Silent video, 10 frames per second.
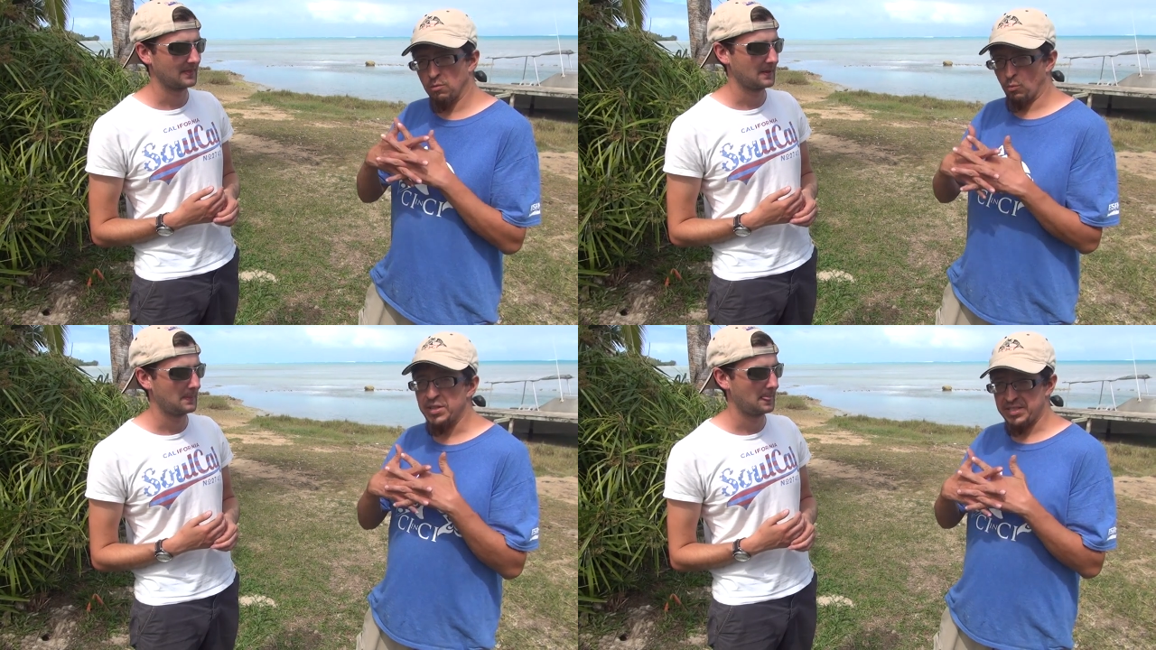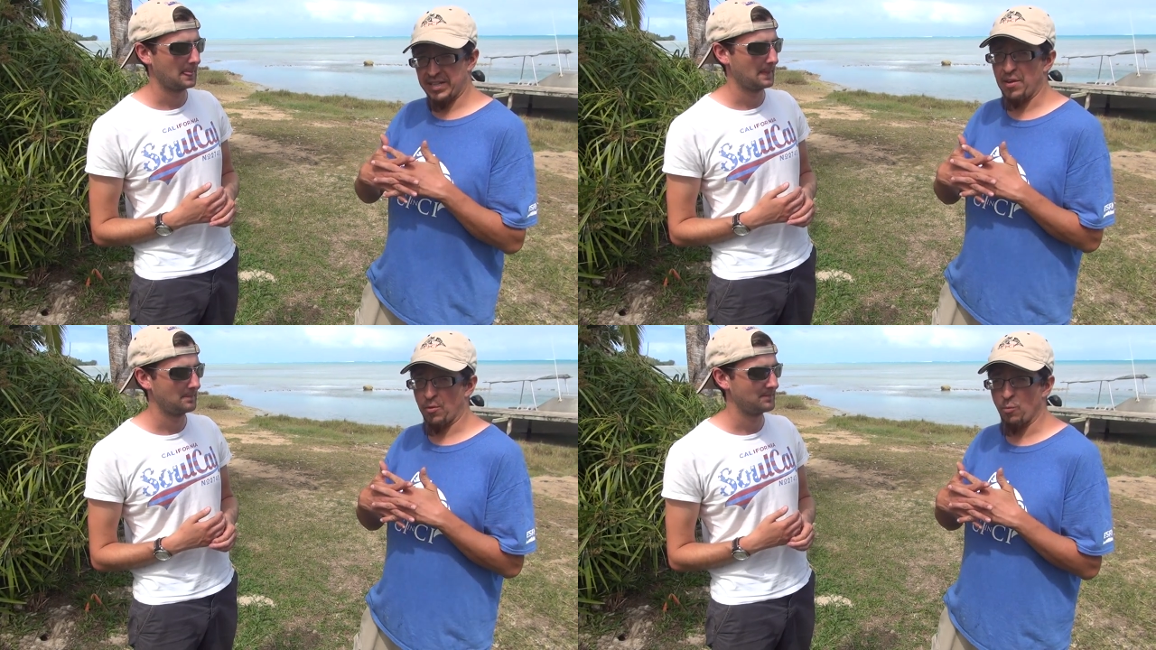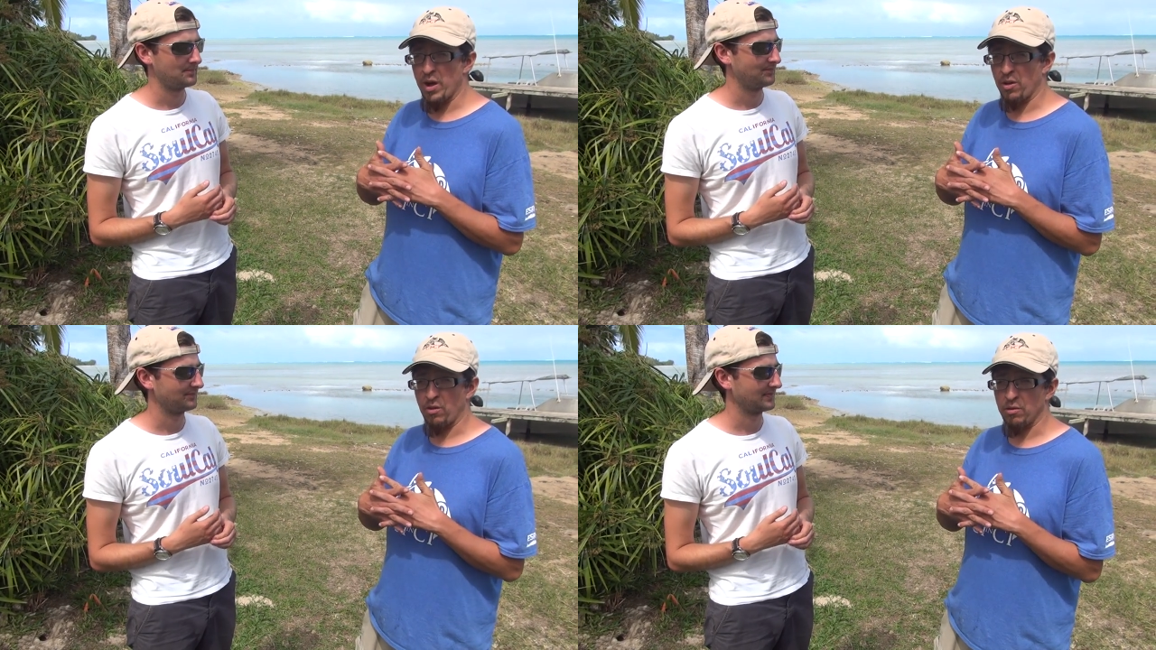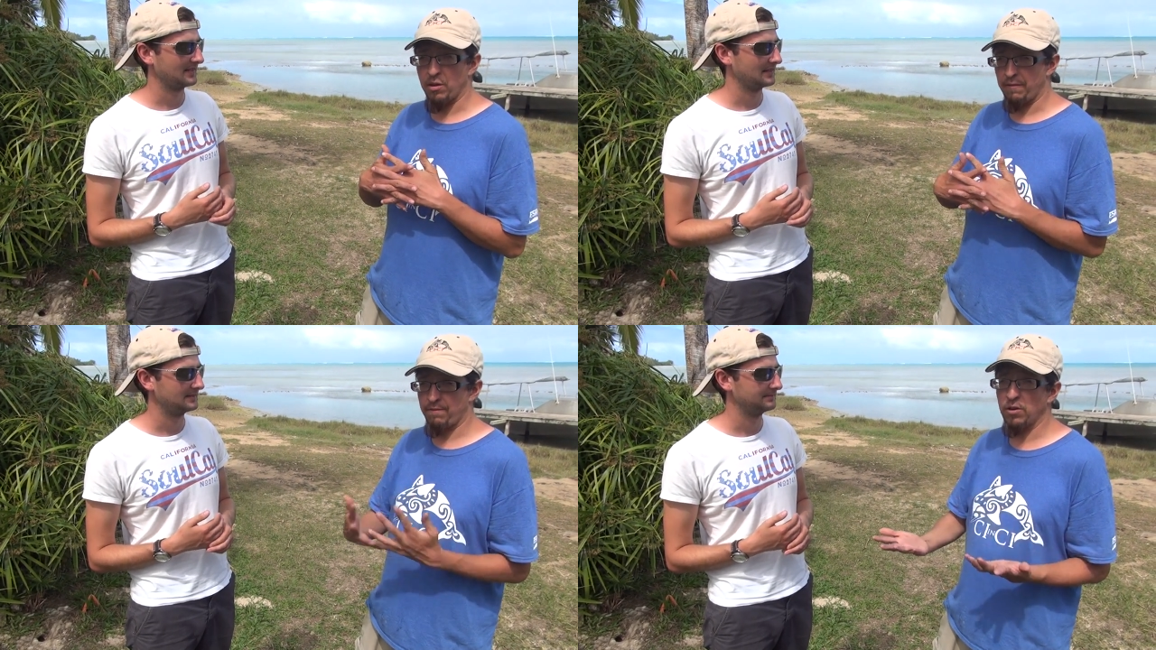Speaker 1: went together well
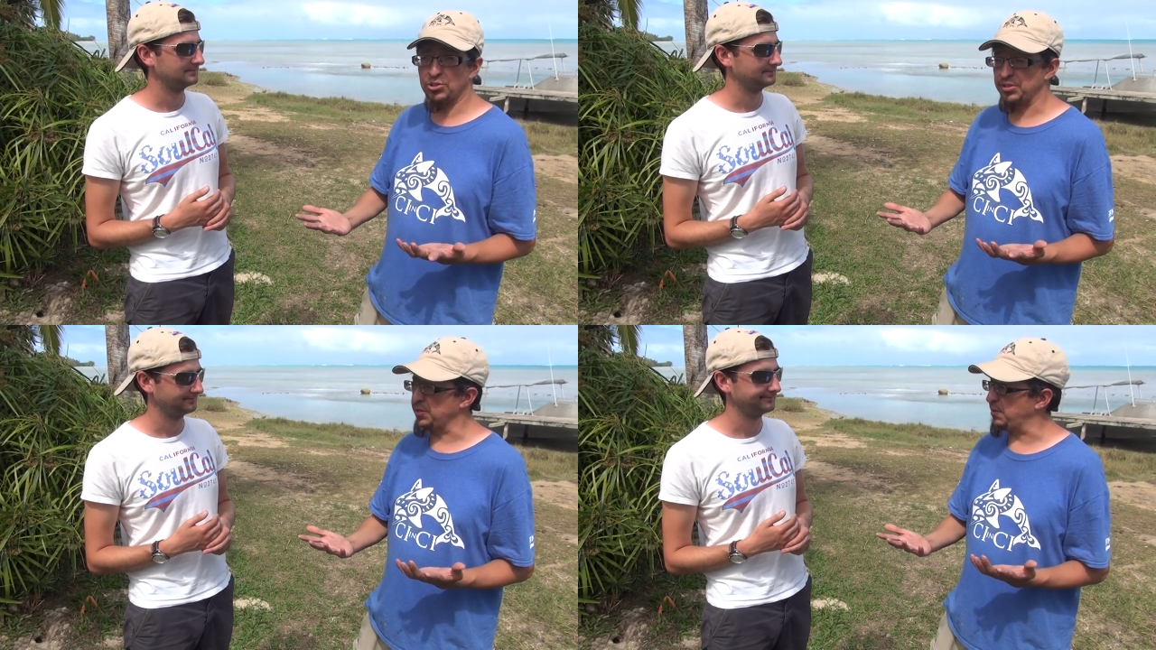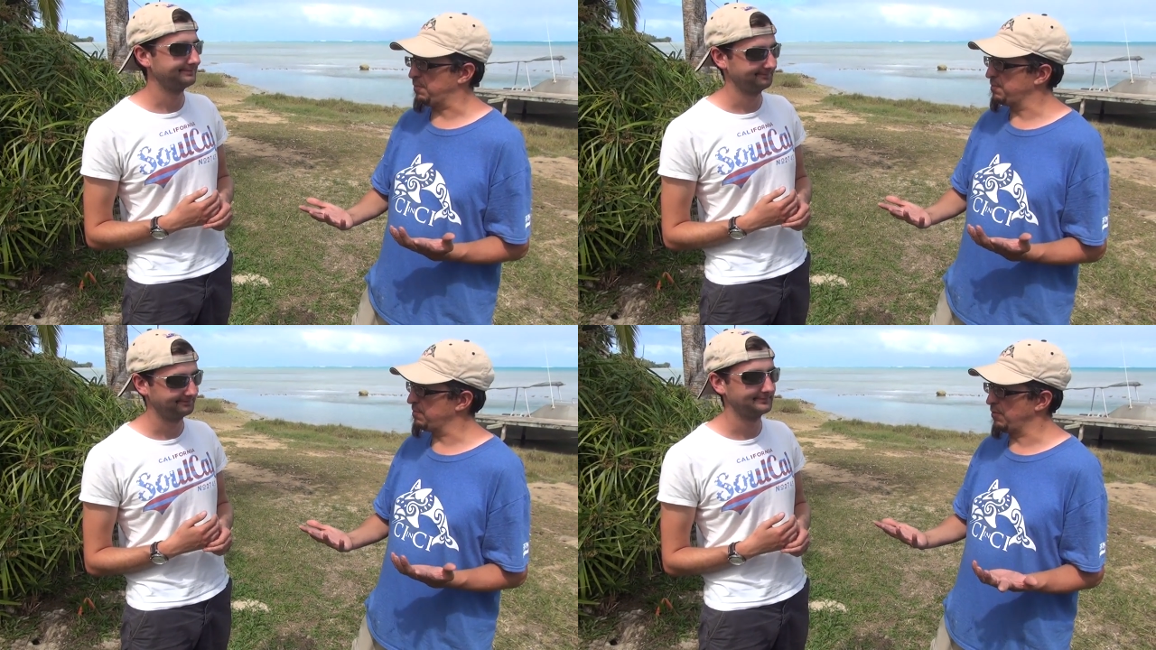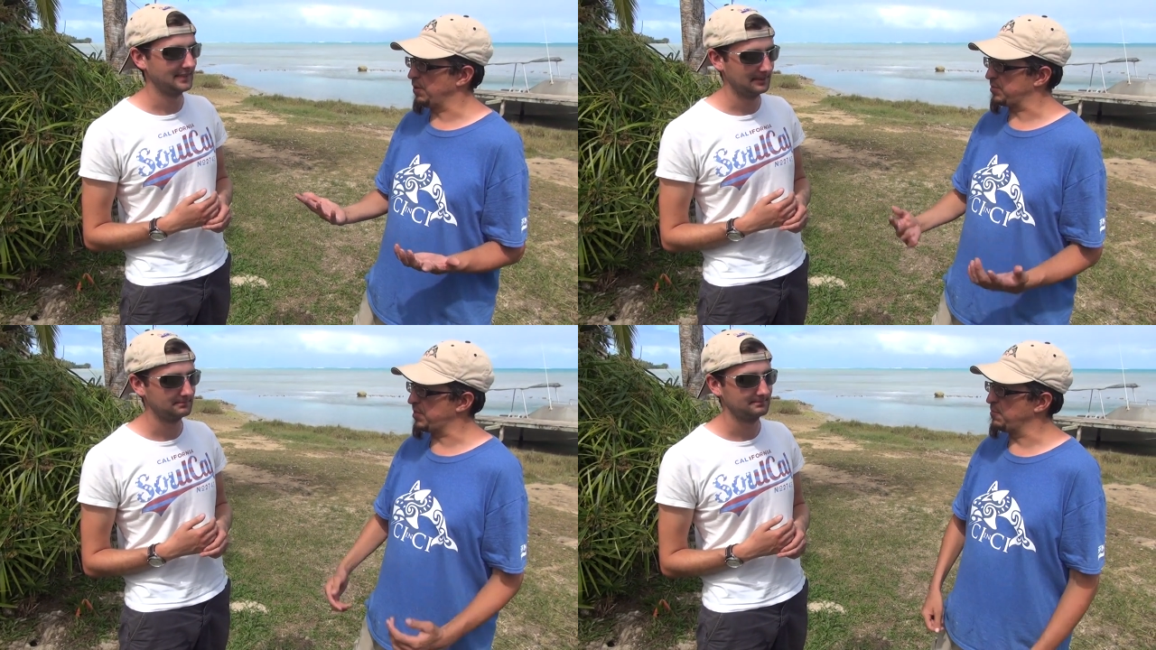and functioned and well yep.